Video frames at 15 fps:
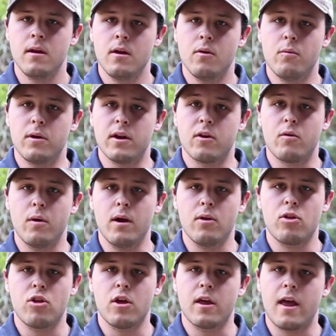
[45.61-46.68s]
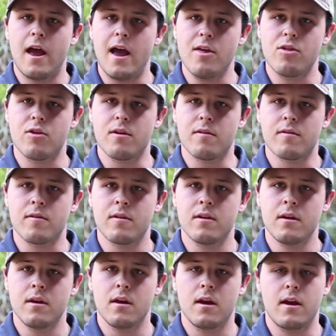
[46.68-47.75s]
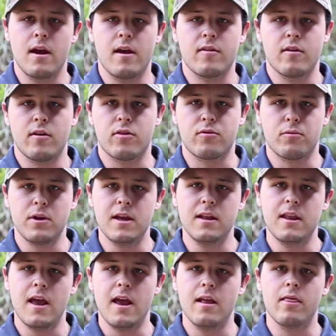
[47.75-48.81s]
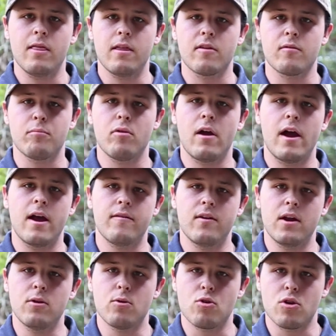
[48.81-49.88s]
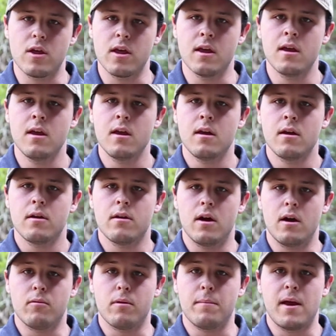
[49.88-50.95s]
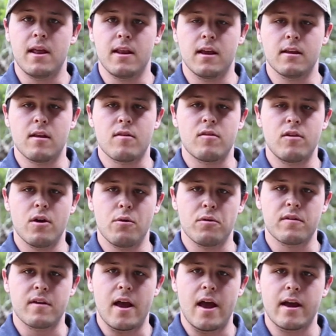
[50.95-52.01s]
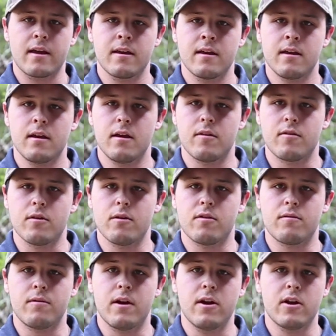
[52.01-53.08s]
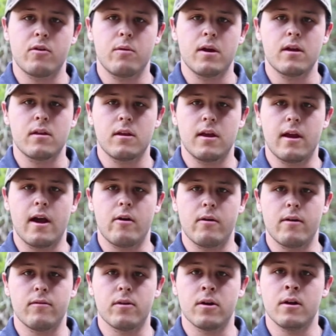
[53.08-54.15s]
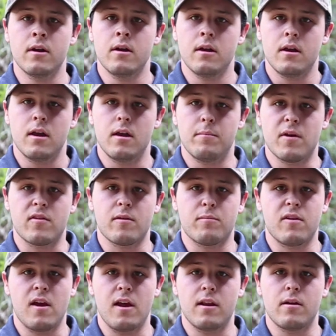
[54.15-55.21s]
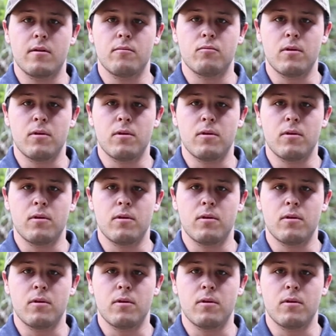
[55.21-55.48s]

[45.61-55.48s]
When a quail chick hatches, it has a 3-day supply of energy remaining in its yolk sac. And so it's very quickly, however, it must obtain a